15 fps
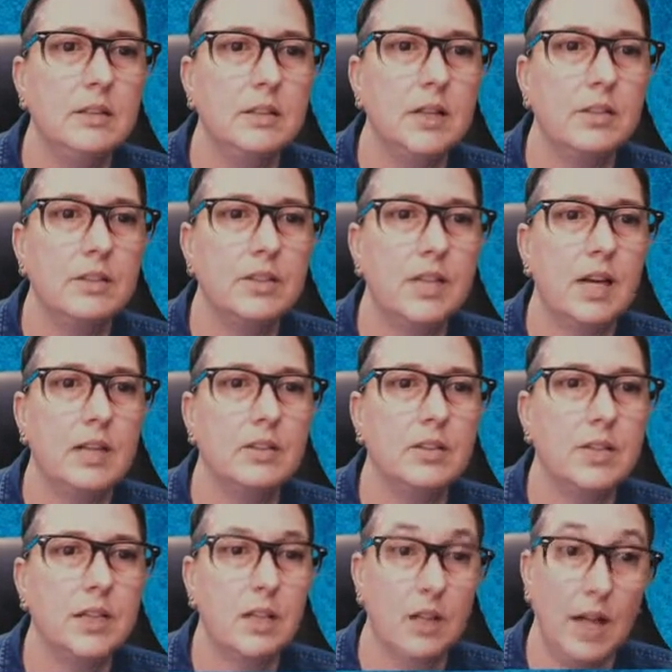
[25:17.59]
another
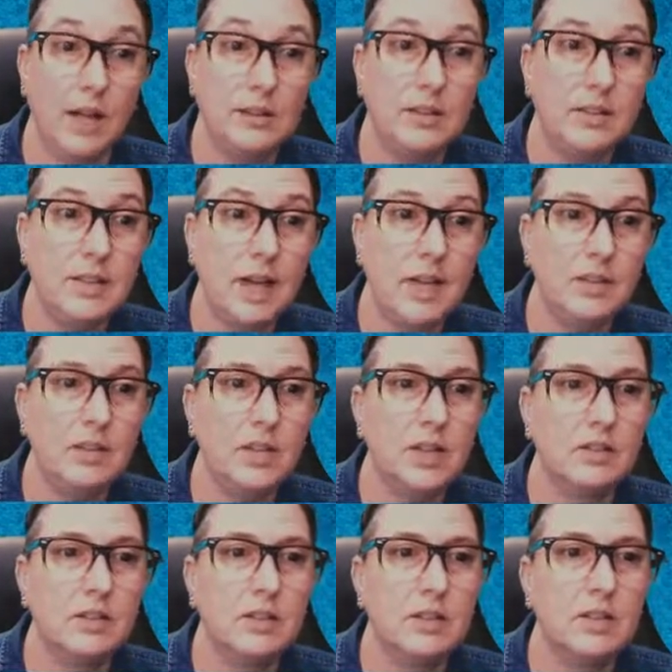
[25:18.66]
science, lots of science
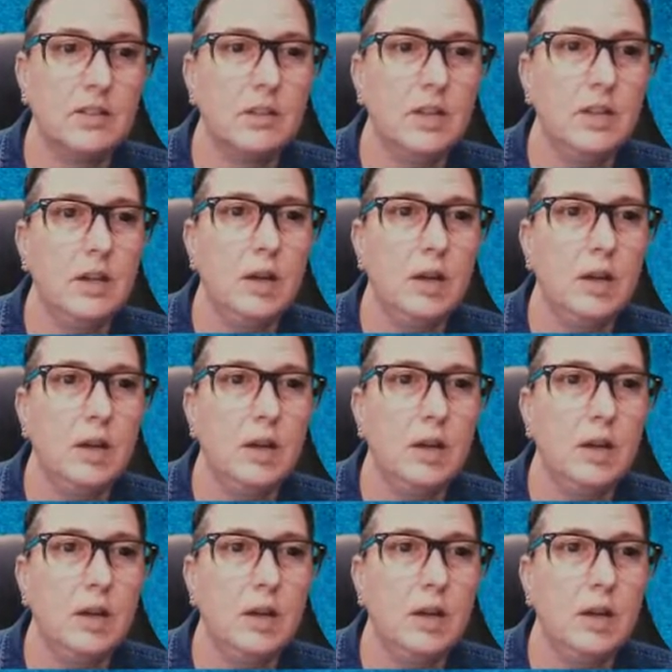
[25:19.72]
lessons,